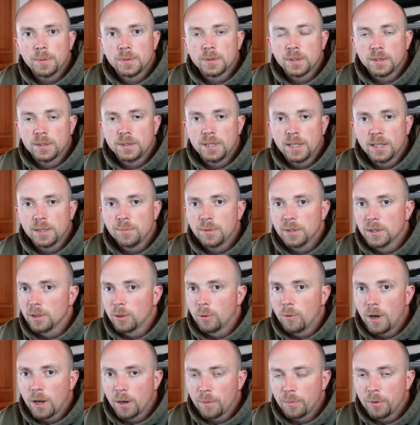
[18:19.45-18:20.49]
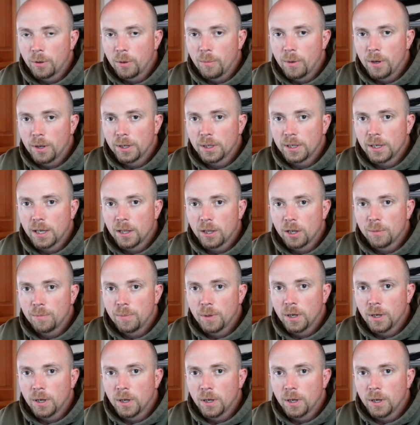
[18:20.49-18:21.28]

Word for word: It's gonna take me a little while to put them all together,